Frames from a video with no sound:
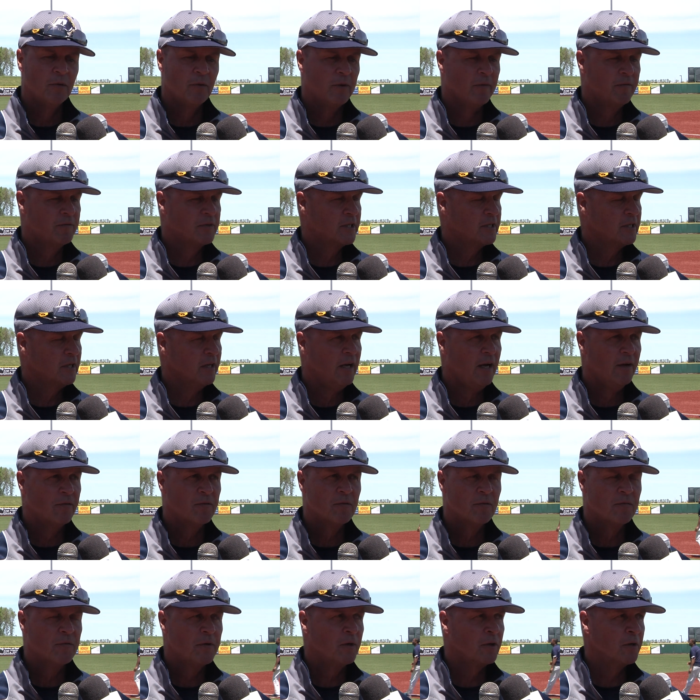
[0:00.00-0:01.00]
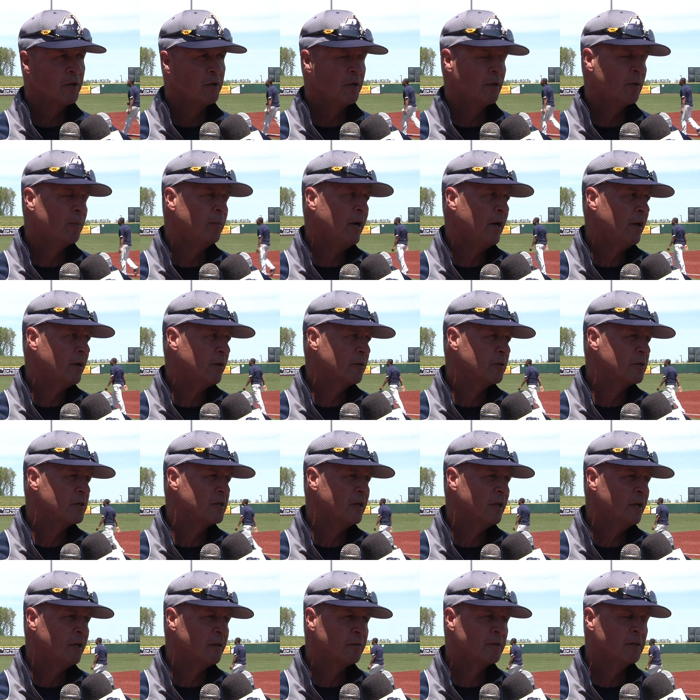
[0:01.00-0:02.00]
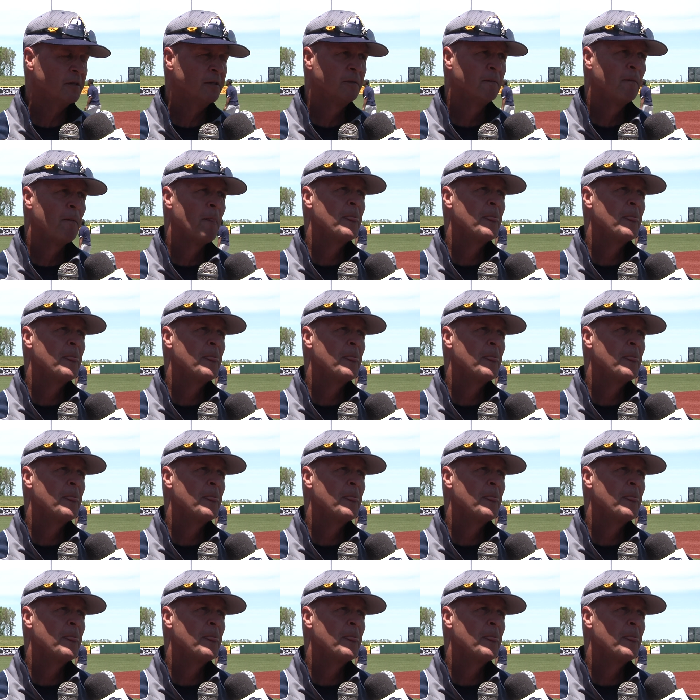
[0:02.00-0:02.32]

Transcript: We still have to feel good about ourselves.